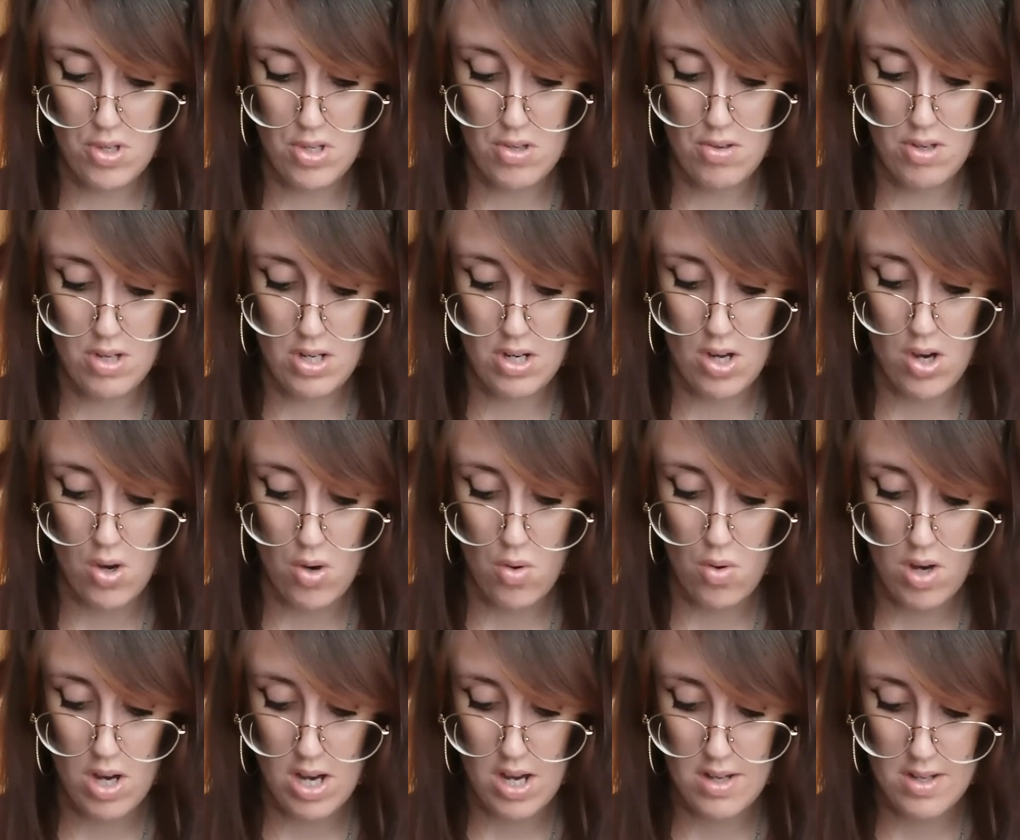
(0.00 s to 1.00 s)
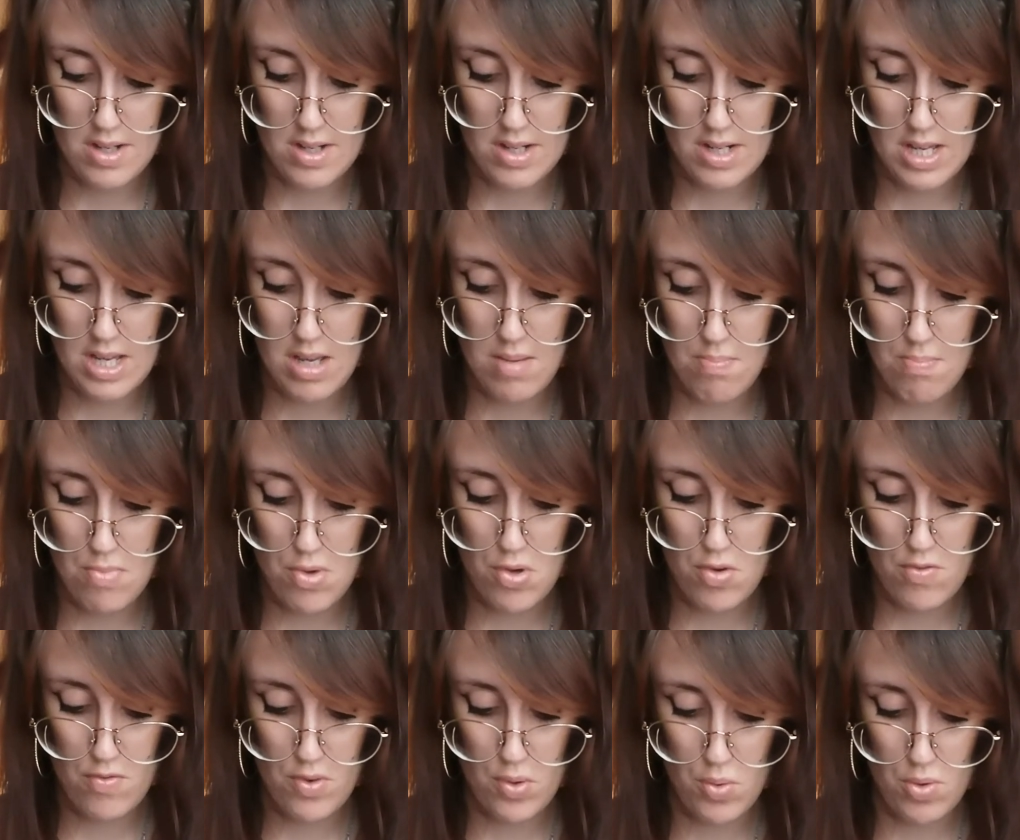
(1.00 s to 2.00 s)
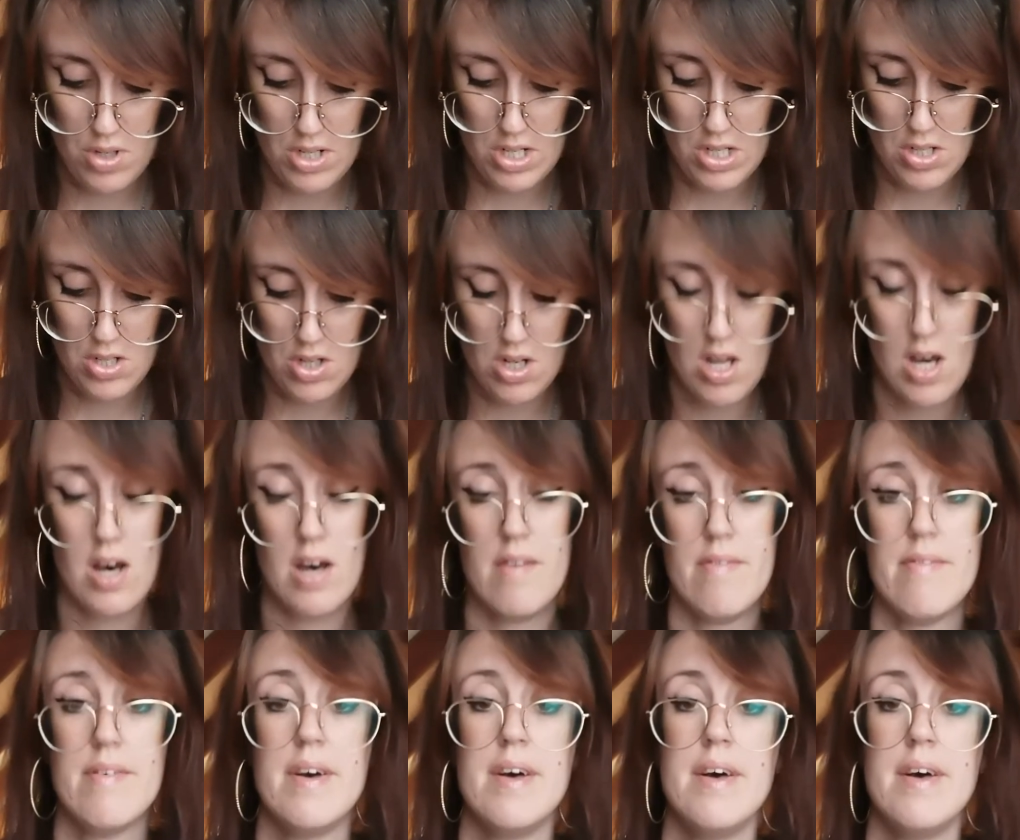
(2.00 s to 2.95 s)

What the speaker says: you can wholeheartedly move forward in your life.